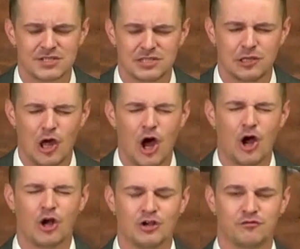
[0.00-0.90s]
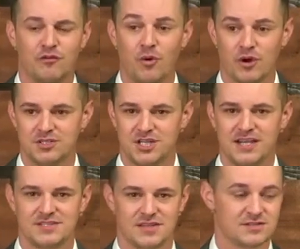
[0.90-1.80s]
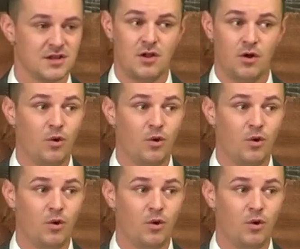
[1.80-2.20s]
us long for Jesus,